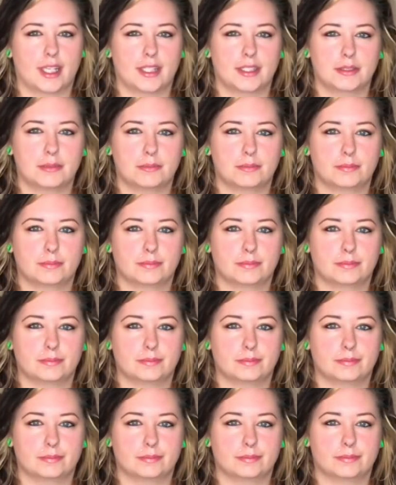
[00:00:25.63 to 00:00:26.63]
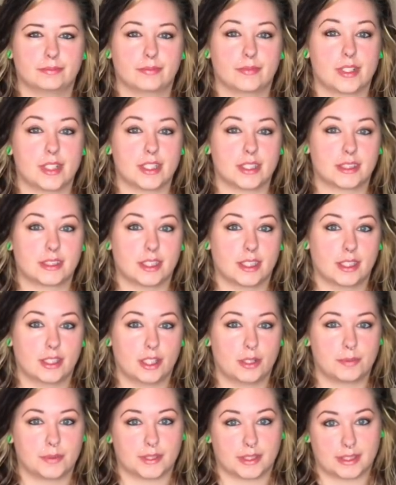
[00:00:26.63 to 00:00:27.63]
at?" This
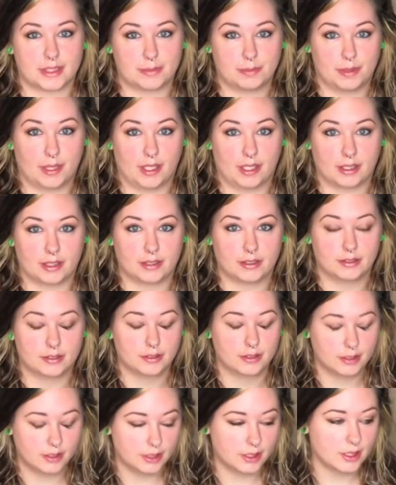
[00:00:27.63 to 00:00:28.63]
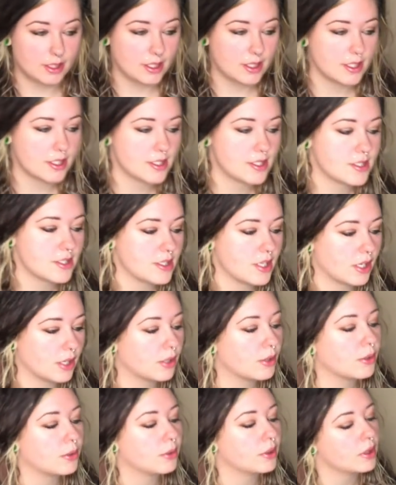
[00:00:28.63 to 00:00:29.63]
helps explain it.
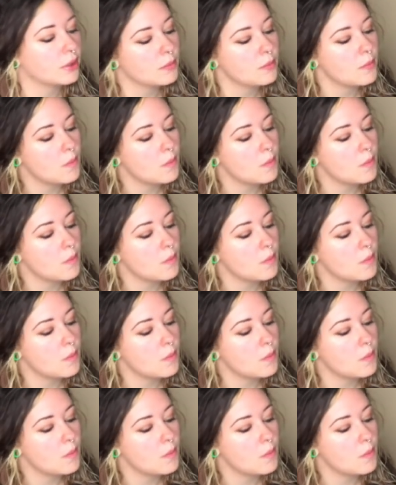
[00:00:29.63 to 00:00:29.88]
So